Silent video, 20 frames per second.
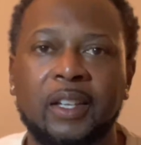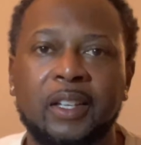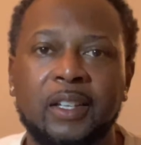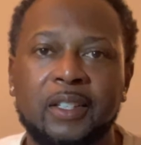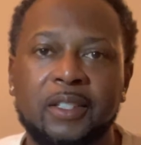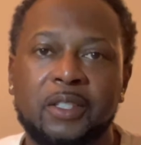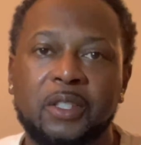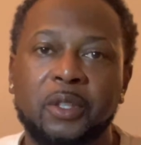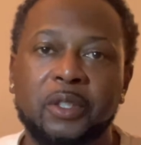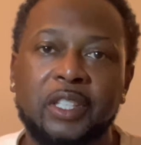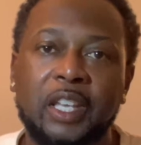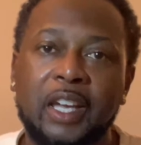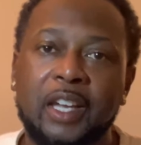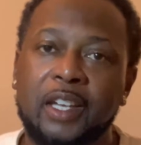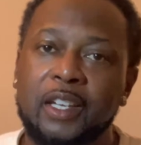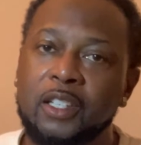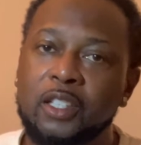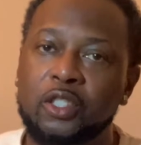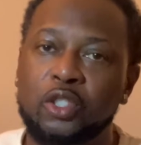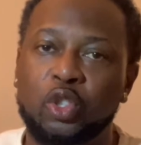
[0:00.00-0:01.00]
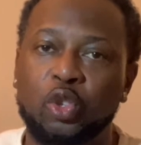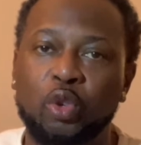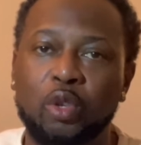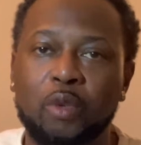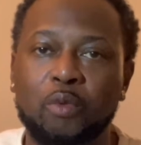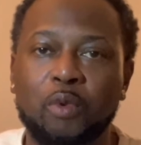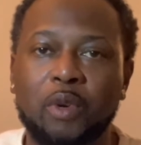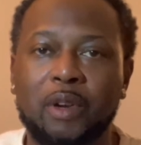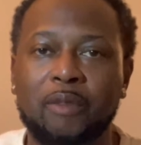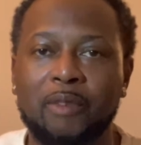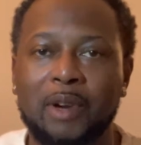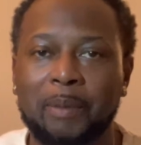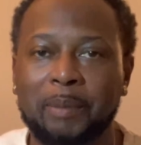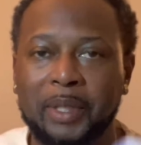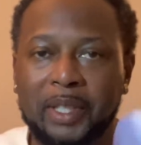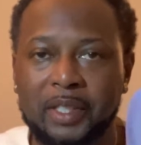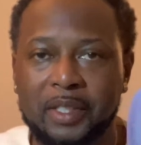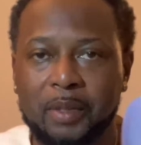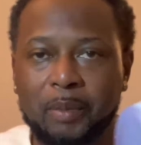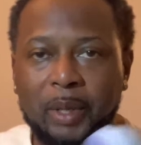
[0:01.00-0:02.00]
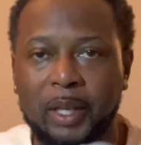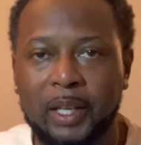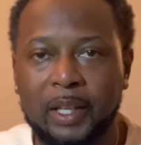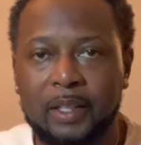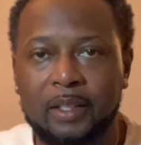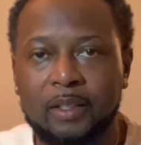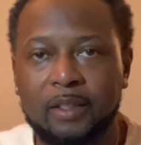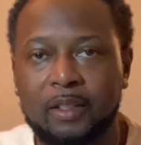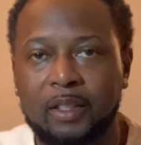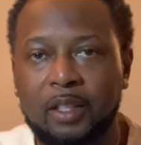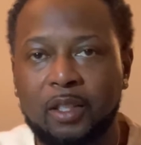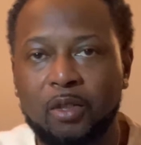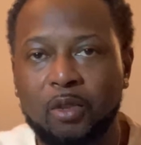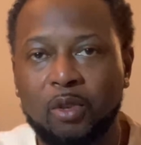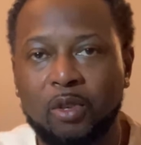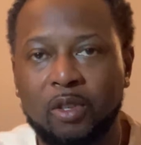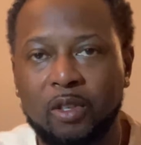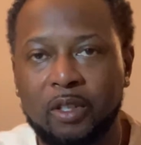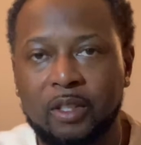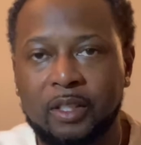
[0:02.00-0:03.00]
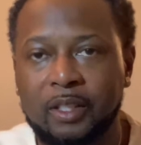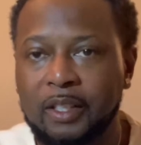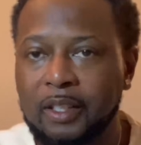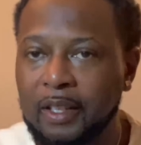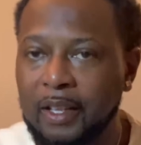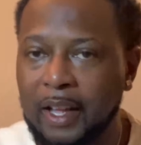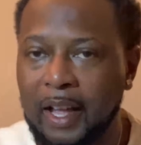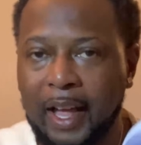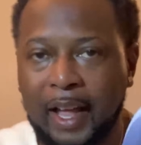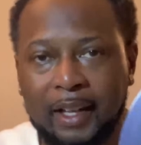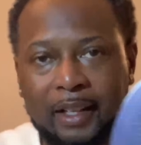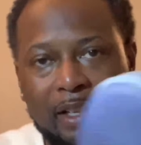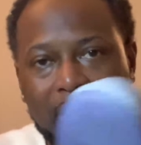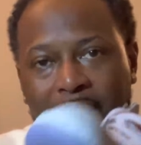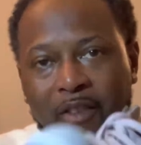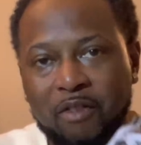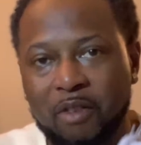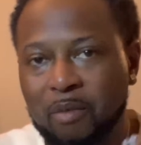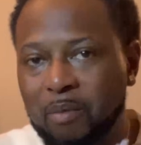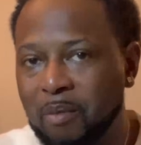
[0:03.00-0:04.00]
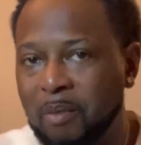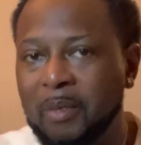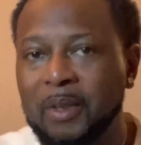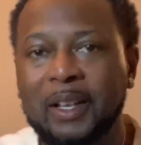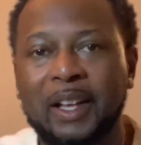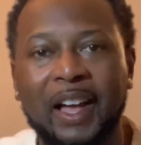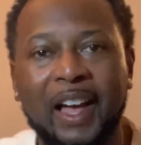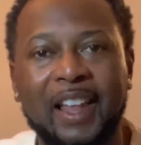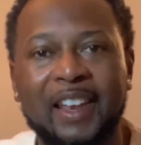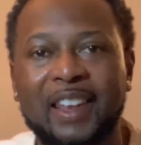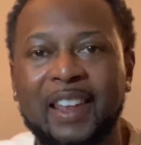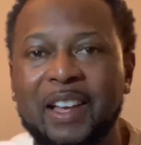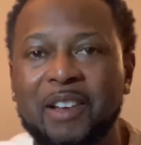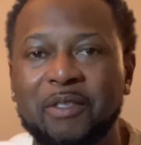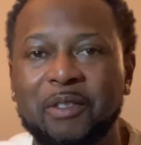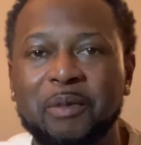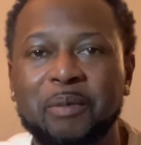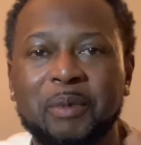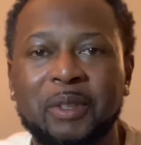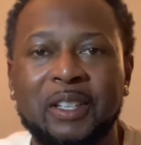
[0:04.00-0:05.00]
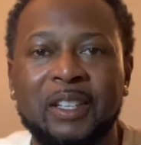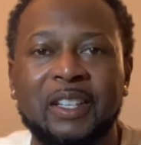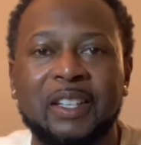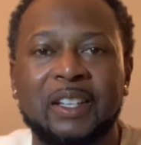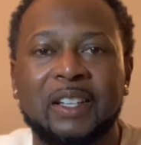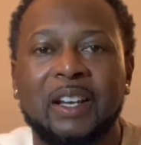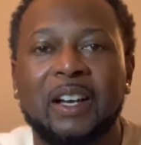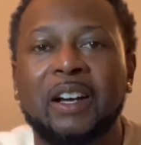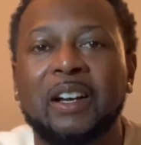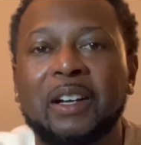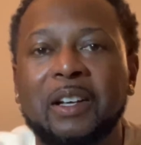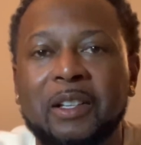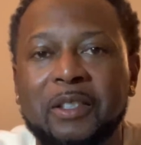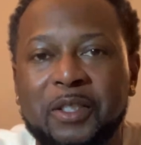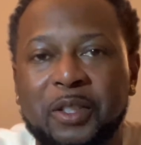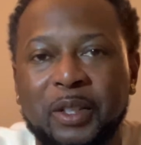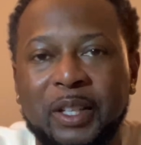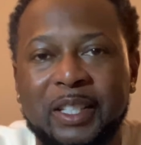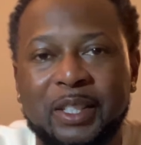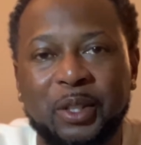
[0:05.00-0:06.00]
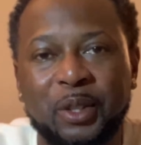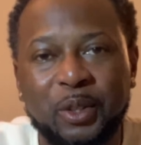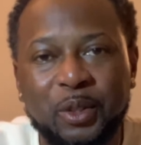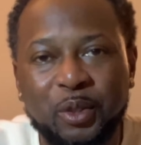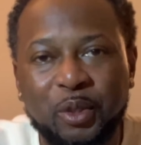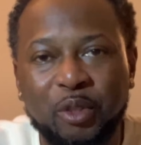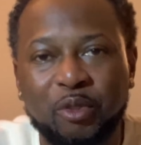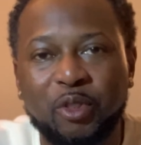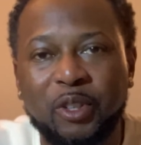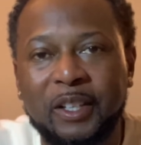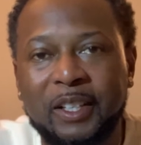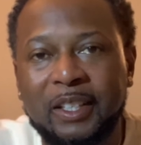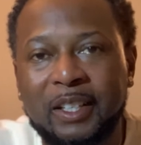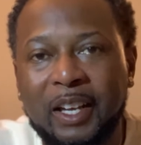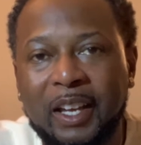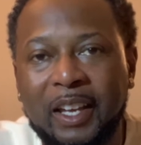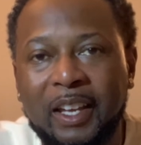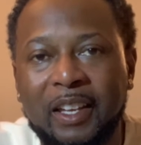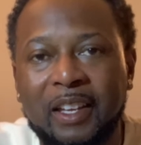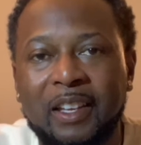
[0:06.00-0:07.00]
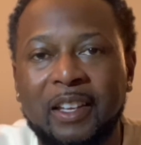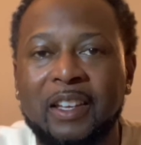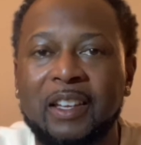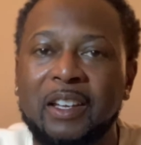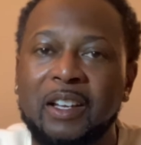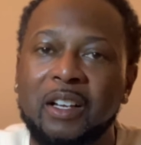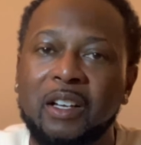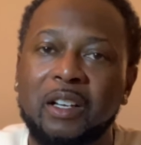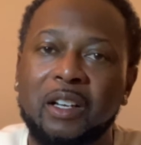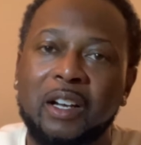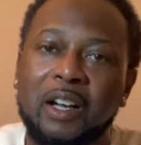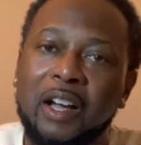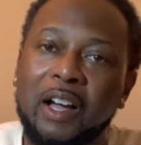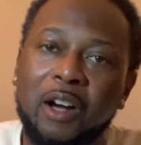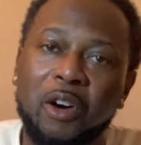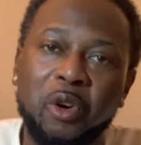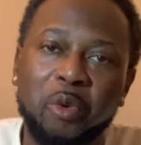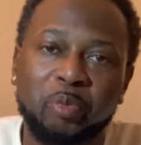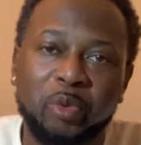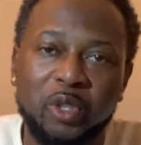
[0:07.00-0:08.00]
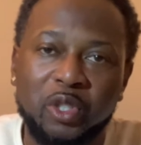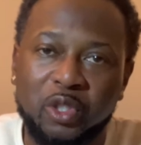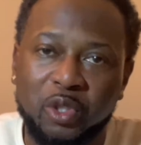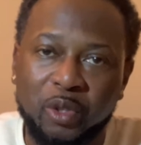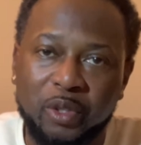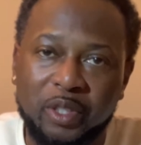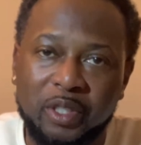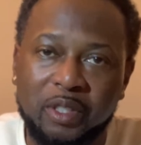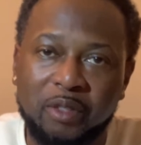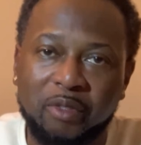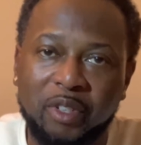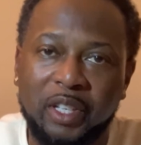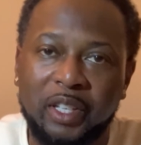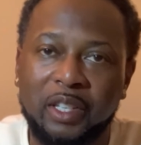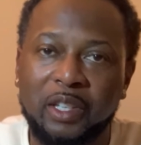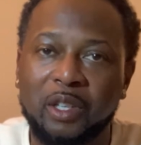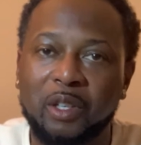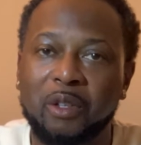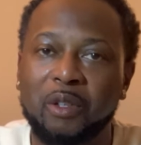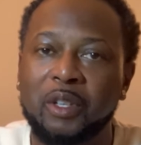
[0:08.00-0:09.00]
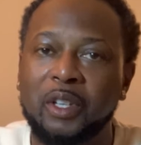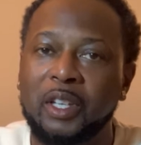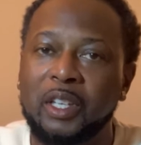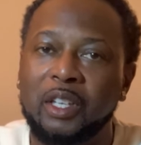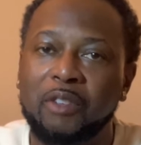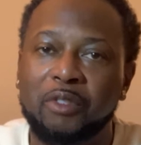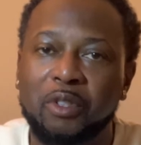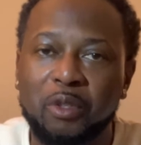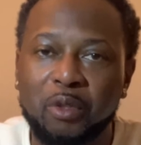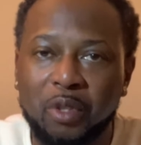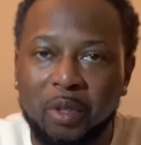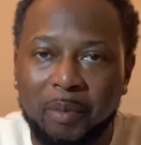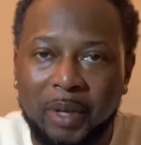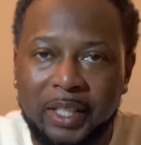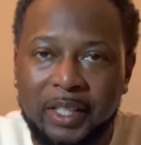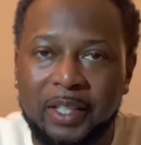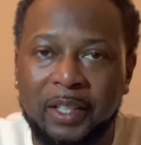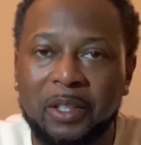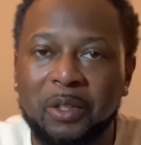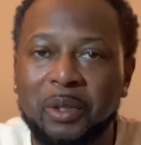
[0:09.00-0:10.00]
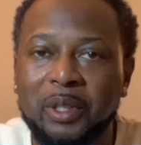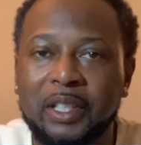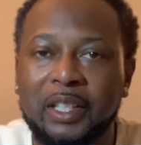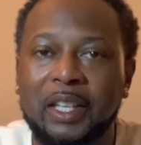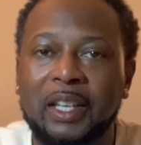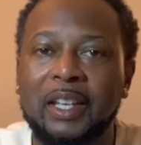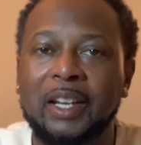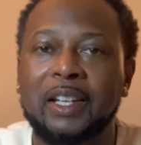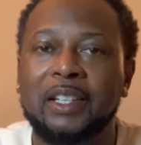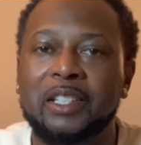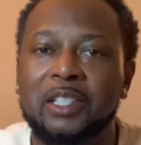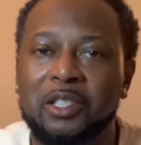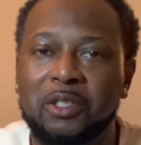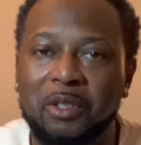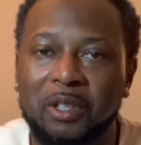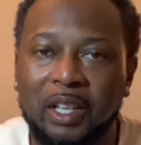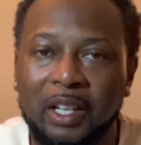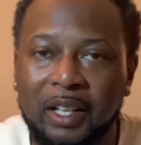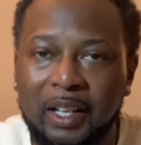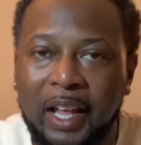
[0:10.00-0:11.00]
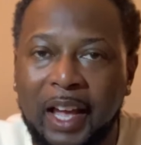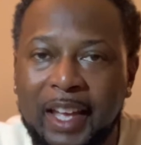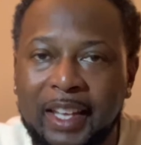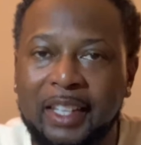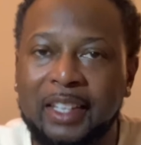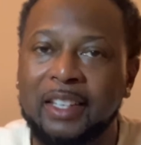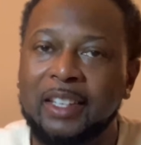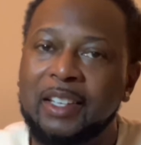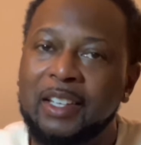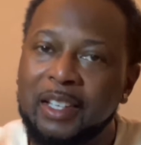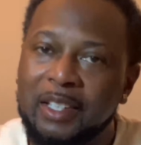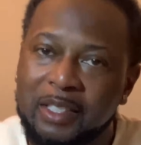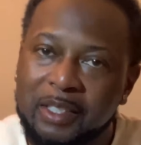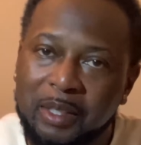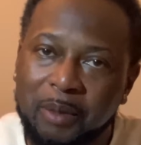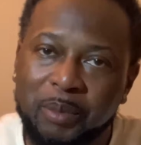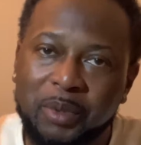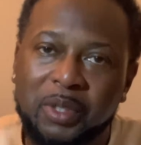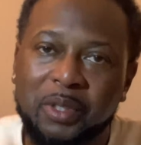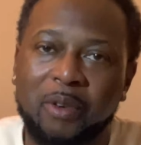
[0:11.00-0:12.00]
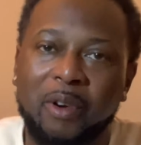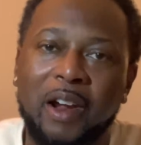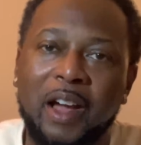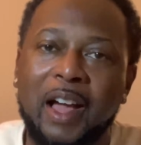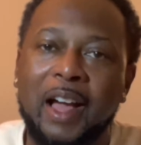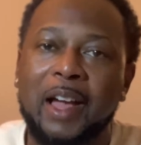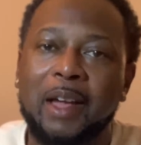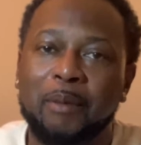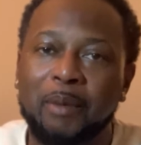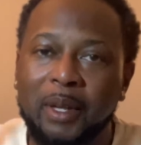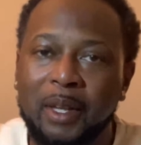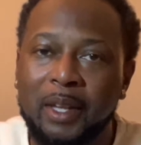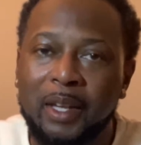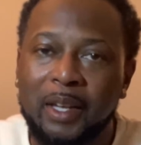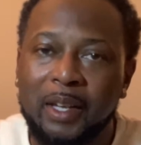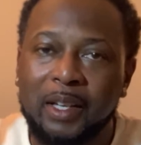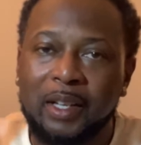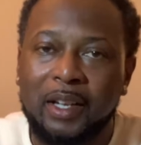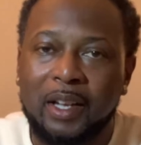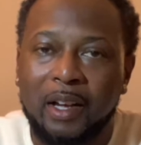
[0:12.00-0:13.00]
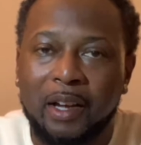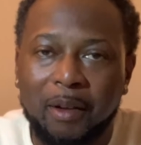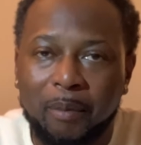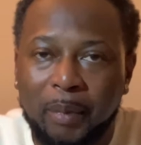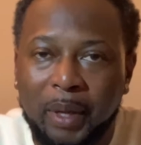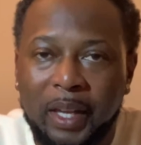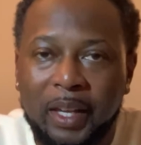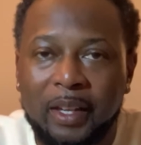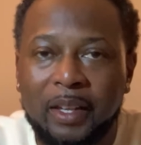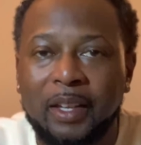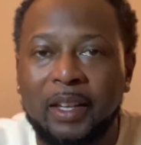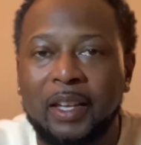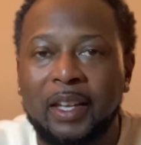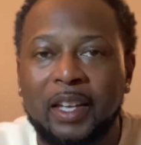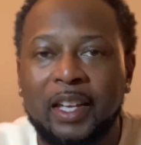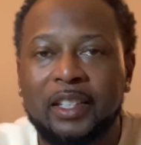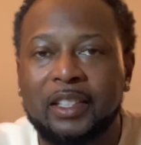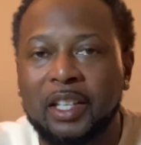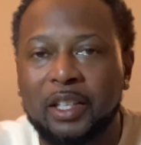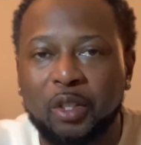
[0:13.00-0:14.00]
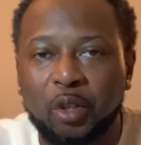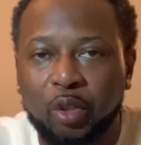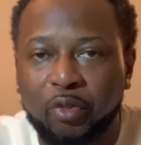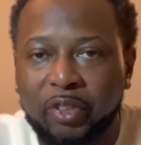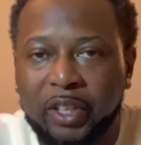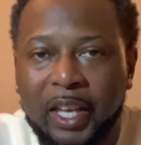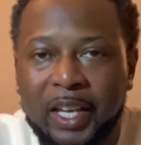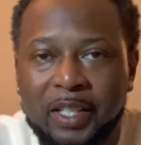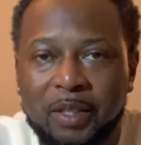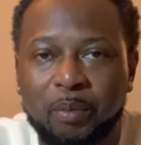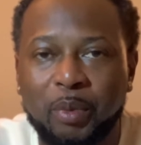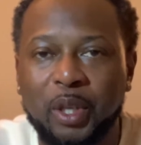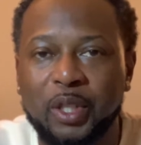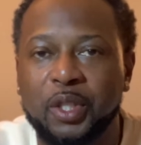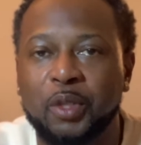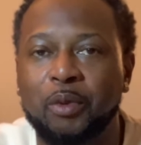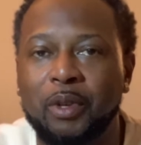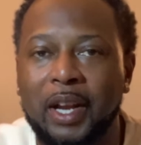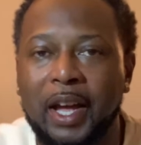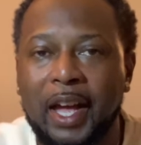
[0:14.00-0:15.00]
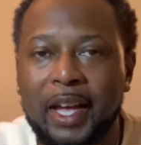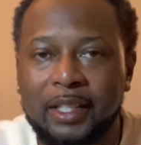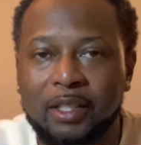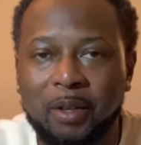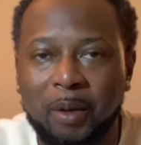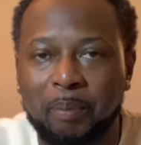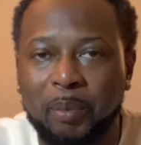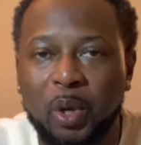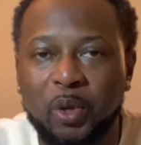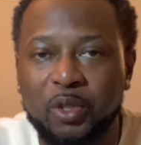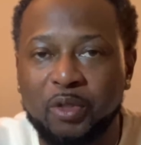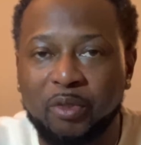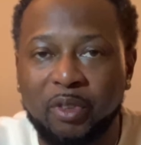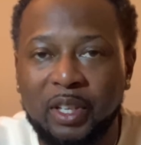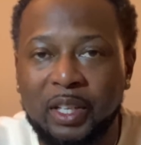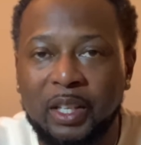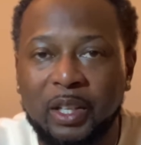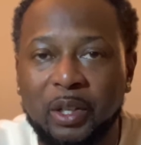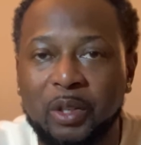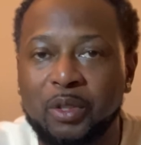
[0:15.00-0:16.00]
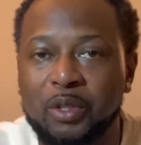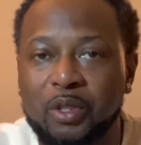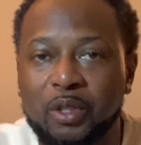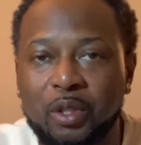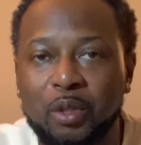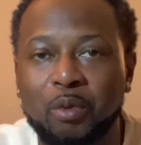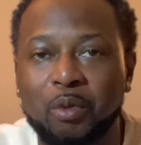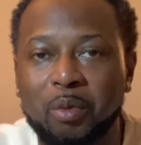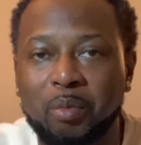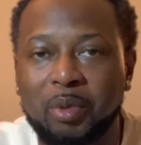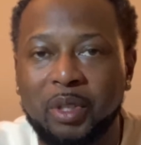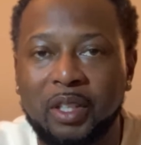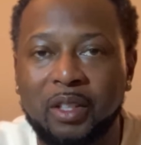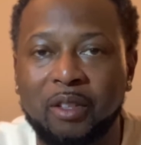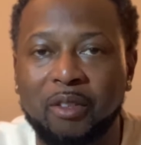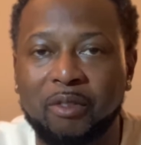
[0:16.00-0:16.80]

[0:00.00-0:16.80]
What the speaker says: So yeah, Jordan 1 replicas, man. Dior's. I love them. So that's gonna do it for today. I hope you enjoyed this video. If you're new to my channel, again, I need you to like, subscribe, comment, hit that notification bell so when I post videos, you will be the